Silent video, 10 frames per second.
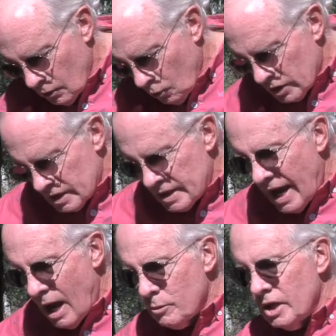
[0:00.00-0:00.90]
was as
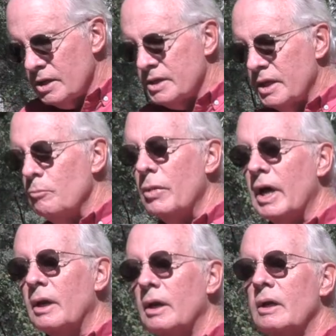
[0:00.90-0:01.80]
happy as it had
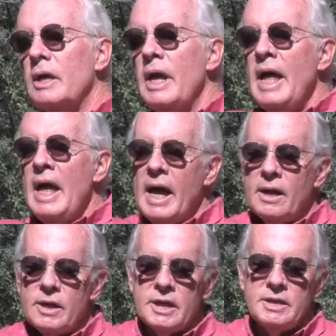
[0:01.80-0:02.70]
been.
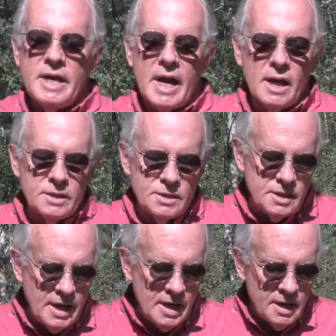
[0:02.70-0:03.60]
And it danced,
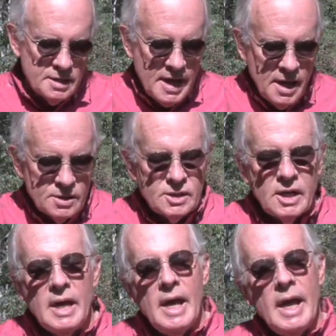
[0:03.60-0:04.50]
and it danced,
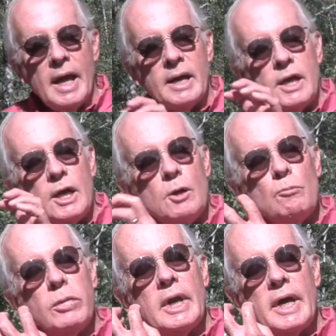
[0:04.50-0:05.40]
and he
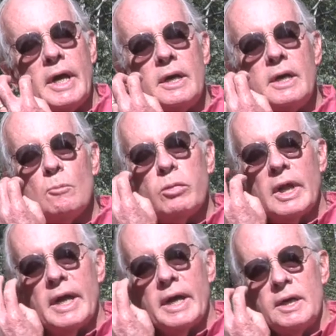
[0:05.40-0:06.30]
played and
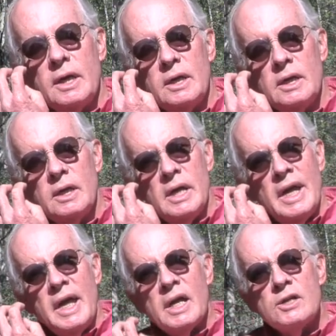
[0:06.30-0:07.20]
played.
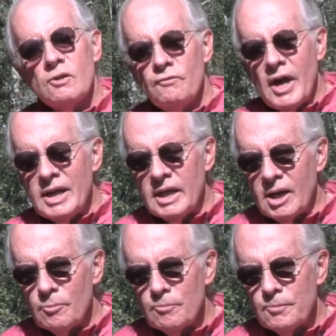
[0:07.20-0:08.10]
Until
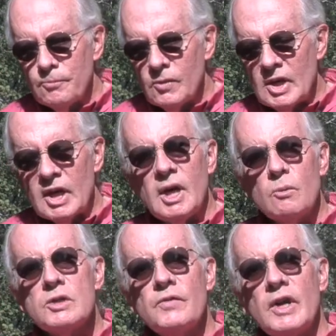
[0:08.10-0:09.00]
finally, he
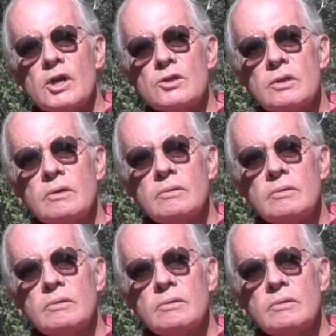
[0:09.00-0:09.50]
was finished.